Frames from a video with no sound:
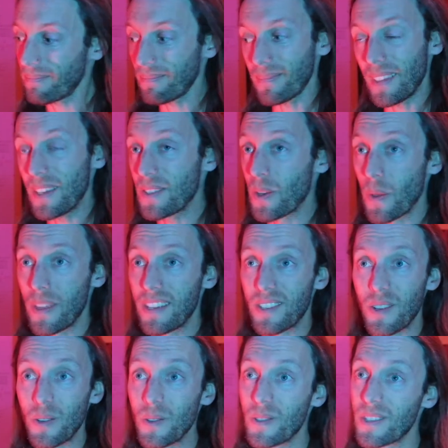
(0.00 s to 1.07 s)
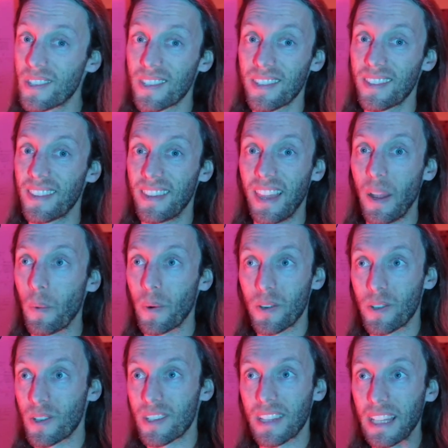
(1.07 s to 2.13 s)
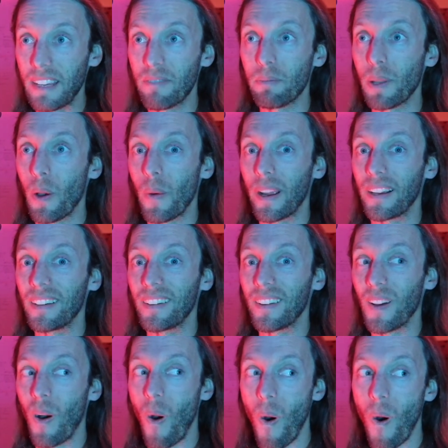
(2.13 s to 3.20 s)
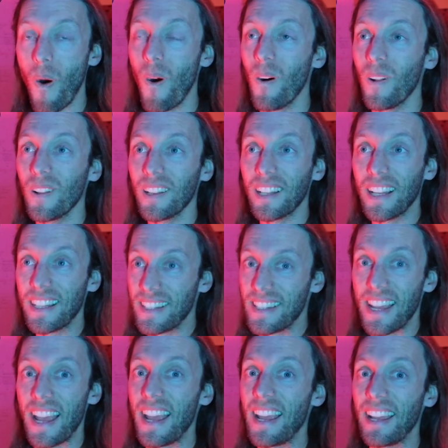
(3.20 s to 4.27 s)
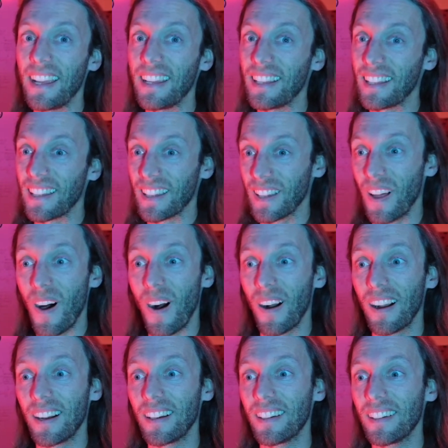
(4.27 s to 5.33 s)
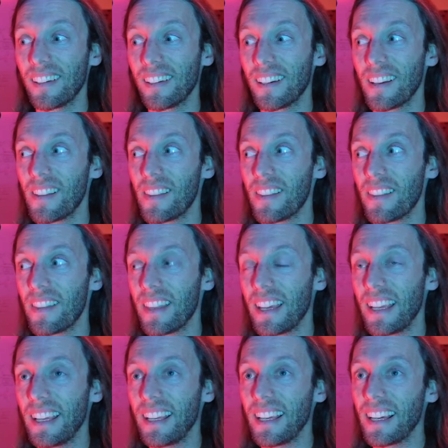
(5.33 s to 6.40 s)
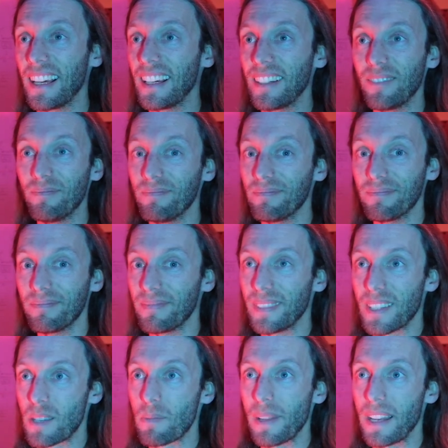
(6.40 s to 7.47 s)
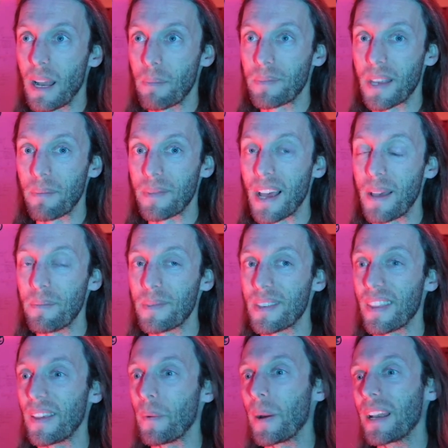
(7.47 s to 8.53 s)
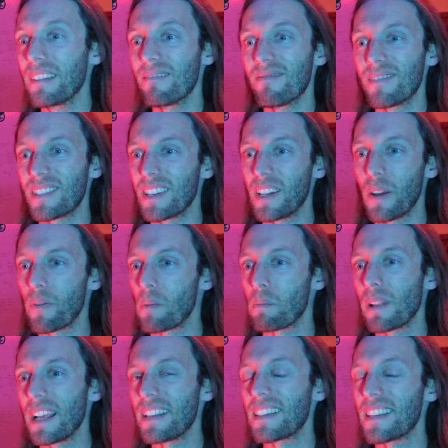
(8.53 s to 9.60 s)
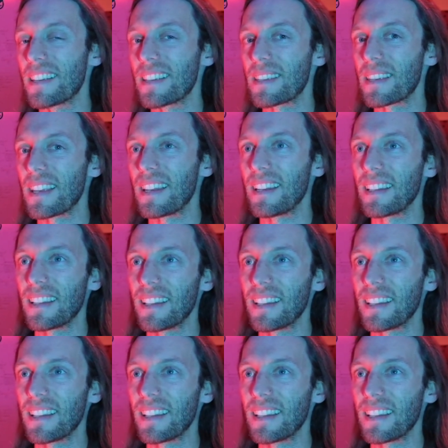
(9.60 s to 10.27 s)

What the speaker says: so these dudes, they were just leaf blowing all day long. They split up sometimes and they went to different places, and